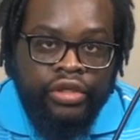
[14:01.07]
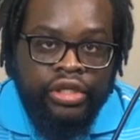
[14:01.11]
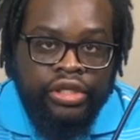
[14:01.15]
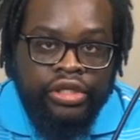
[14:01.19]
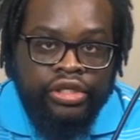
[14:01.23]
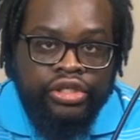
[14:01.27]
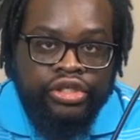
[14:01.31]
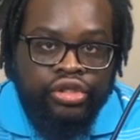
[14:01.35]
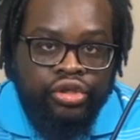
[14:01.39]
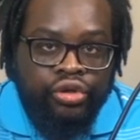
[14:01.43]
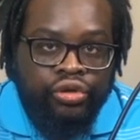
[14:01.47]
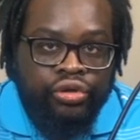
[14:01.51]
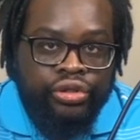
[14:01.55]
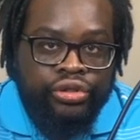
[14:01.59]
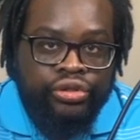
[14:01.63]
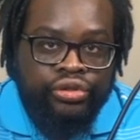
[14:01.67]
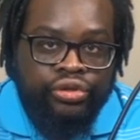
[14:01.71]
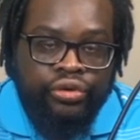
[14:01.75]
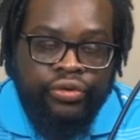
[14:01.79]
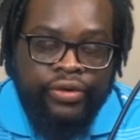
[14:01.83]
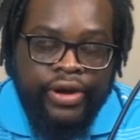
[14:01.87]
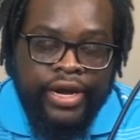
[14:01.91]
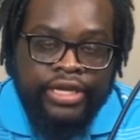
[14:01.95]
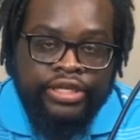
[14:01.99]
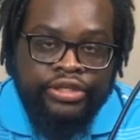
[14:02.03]
students who
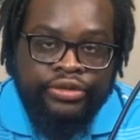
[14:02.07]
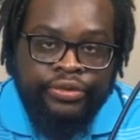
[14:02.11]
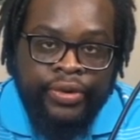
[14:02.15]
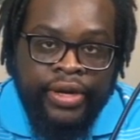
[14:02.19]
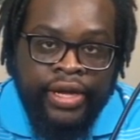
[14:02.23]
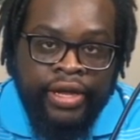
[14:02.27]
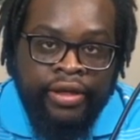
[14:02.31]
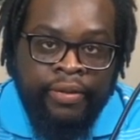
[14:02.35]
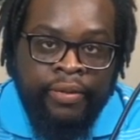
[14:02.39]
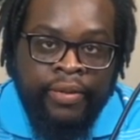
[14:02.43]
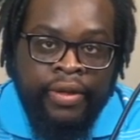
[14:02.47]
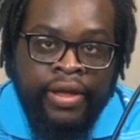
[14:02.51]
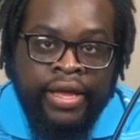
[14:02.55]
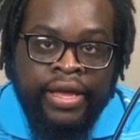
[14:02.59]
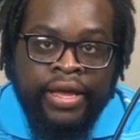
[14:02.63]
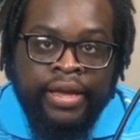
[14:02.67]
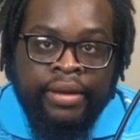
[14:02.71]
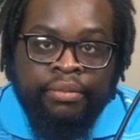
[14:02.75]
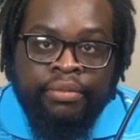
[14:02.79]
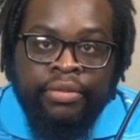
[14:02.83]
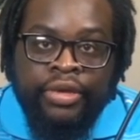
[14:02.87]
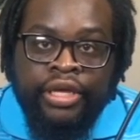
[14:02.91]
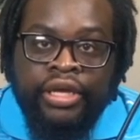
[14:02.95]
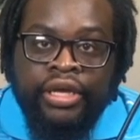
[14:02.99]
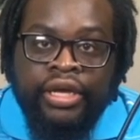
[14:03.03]
graduate,
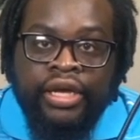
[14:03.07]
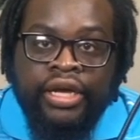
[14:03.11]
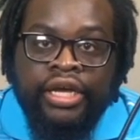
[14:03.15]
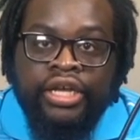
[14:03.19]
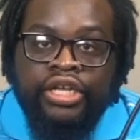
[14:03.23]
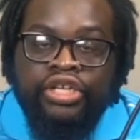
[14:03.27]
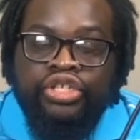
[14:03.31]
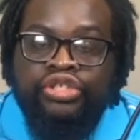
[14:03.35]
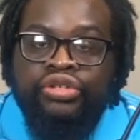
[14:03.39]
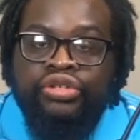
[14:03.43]
because